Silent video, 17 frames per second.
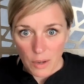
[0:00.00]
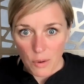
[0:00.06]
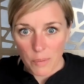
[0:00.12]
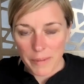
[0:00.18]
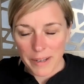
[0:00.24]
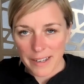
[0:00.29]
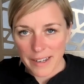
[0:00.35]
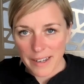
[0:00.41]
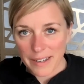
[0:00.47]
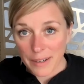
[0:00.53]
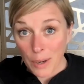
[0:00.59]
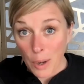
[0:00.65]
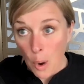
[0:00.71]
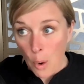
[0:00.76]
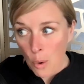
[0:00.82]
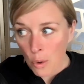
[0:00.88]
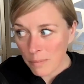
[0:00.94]
Oh my God,
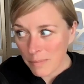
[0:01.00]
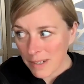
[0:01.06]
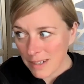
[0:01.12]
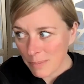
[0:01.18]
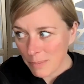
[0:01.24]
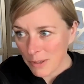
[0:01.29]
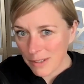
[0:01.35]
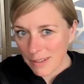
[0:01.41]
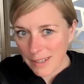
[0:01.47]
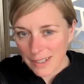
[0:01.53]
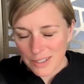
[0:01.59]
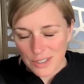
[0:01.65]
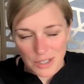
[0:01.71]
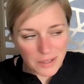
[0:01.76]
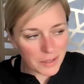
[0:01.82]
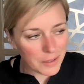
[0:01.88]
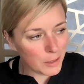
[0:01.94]
our own
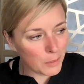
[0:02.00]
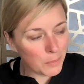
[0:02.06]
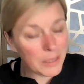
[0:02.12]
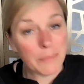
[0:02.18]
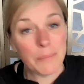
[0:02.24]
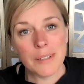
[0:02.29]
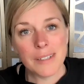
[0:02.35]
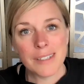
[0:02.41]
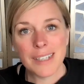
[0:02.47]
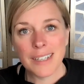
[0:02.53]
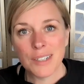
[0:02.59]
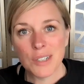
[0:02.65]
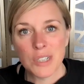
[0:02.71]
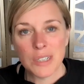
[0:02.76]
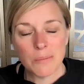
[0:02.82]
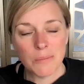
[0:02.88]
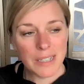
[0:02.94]
manipulation, other people's
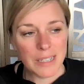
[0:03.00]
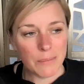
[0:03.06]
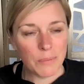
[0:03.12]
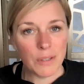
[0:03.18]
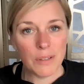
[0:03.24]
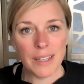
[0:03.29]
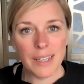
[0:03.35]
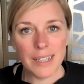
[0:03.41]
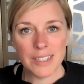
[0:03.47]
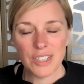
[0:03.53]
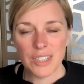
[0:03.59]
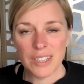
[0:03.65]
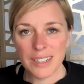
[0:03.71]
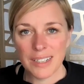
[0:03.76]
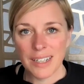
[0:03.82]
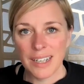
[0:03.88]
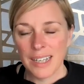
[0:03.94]
energy
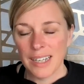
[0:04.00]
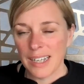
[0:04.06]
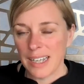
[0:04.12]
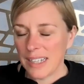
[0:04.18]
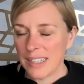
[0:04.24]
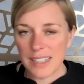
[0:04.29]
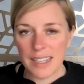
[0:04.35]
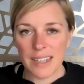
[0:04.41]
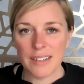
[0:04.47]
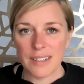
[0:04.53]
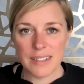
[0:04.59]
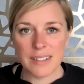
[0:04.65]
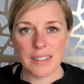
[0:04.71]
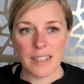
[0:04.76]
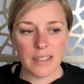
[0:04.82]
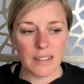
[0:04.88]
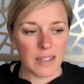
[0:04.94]
manipulation, et cetera,
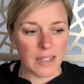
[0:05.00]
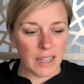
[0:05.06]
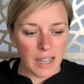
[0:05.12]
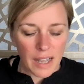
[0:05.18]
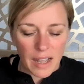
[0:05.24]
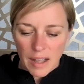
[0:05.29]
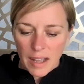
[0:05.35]
et cetera.